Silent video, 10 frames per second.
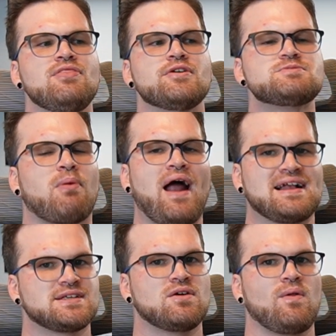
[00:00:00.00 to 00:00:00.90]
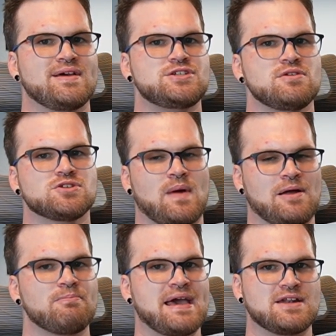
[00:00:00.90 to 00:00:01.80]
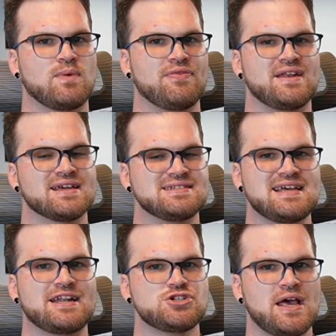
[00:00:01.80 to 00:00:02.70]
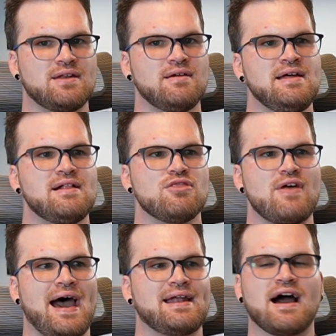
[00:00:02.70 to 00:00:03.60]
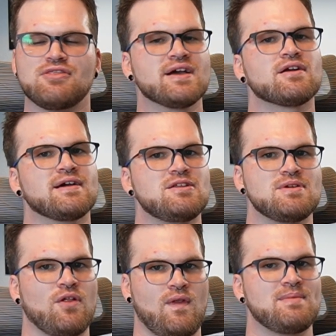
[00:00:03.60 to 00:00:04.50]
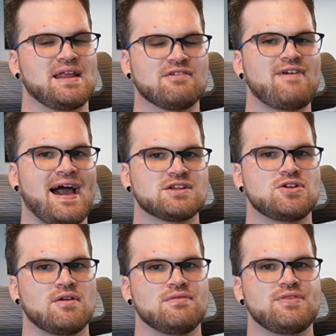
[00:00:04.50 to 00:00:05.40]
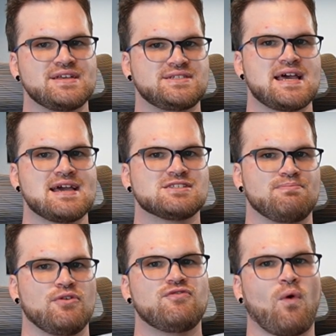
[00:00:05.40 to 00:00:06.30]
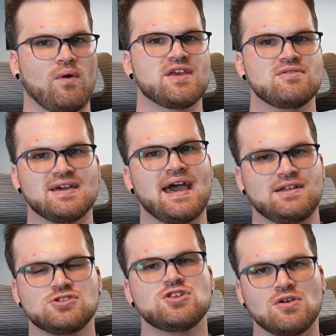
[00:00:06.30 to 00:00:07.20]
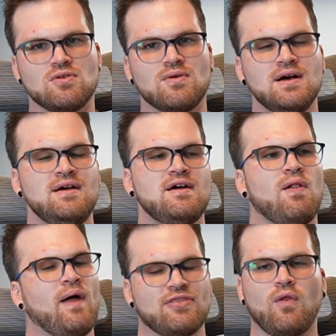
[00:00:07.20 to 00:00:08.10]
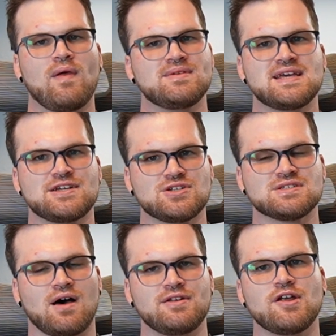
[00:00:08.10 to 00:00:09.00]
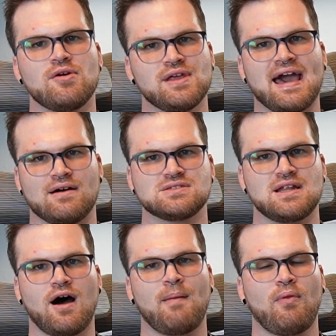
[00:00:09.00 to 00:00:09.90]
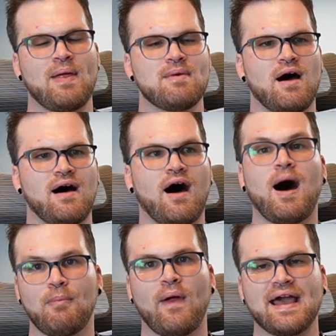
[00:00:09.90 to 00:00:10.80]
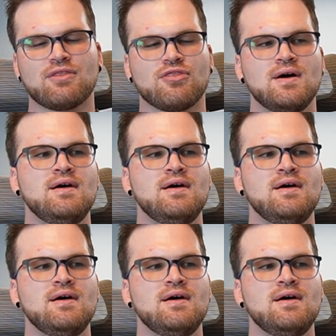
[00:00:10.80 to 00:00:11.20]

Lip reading: There's practical issues around bandwidth and contention that I think are going to be the limiting factor these days before you get to like the limitations on node count and hop length.